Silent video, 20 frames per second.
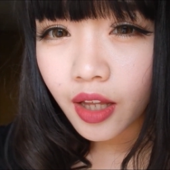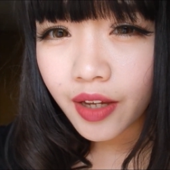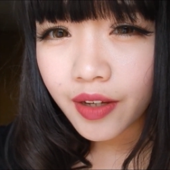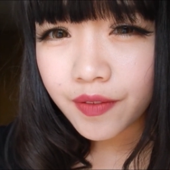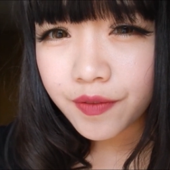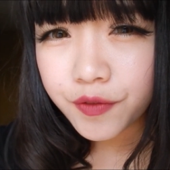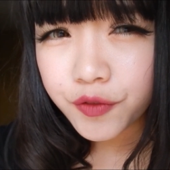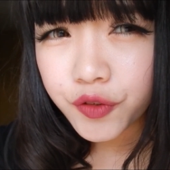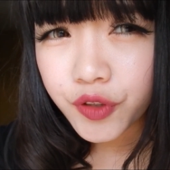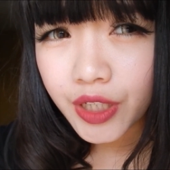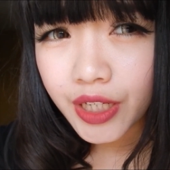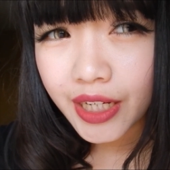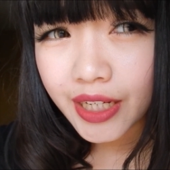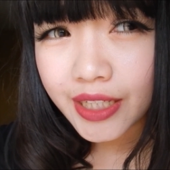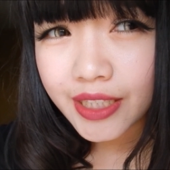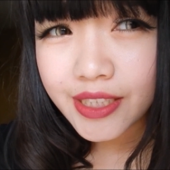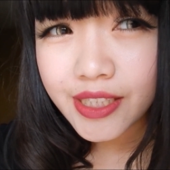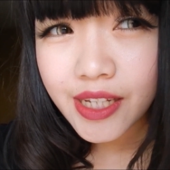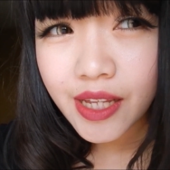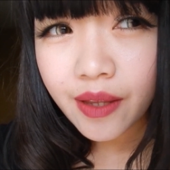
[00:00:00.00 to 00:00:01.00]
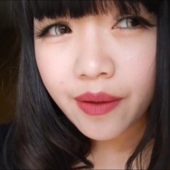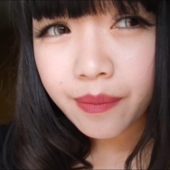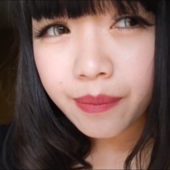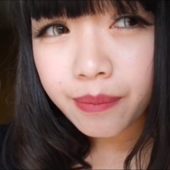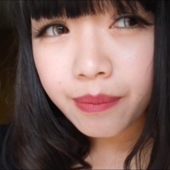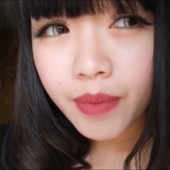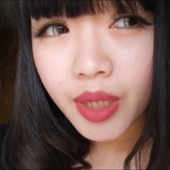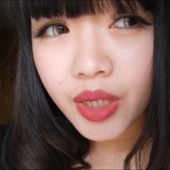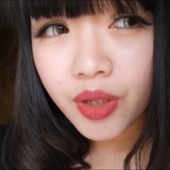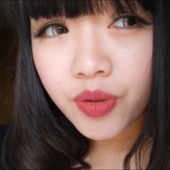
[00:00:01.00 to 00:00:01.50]
I've drained
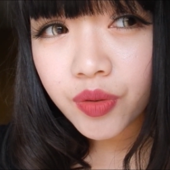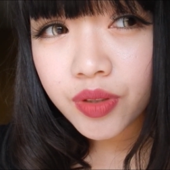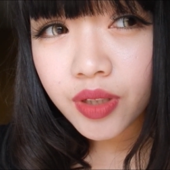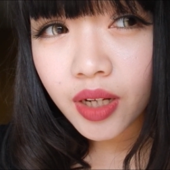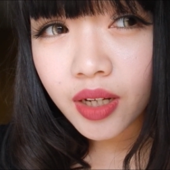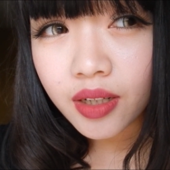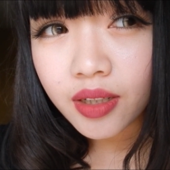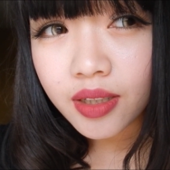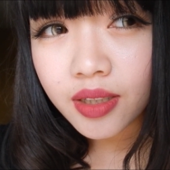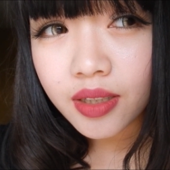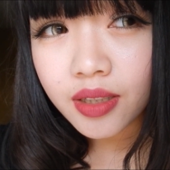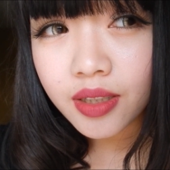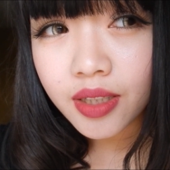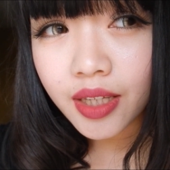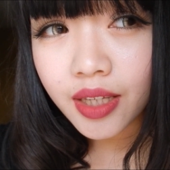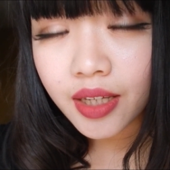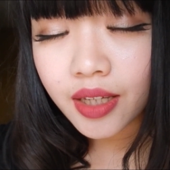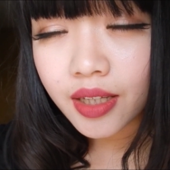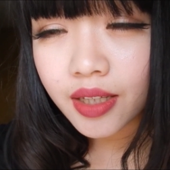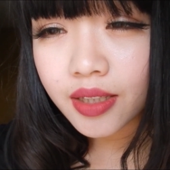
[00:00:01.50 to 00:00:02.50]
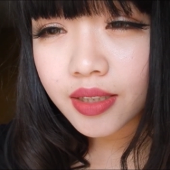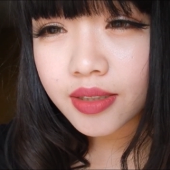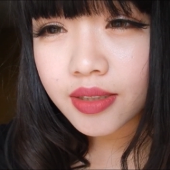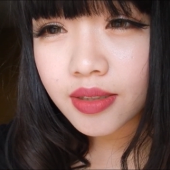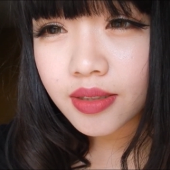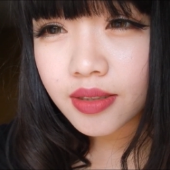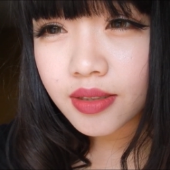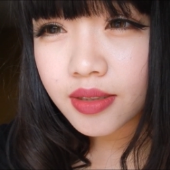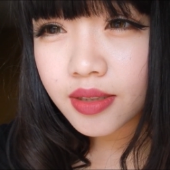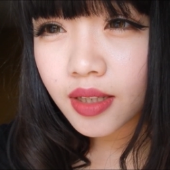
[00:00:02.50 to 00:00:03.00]
mango nata
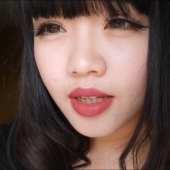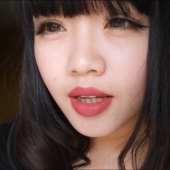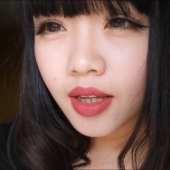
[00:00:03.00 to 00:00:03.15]
and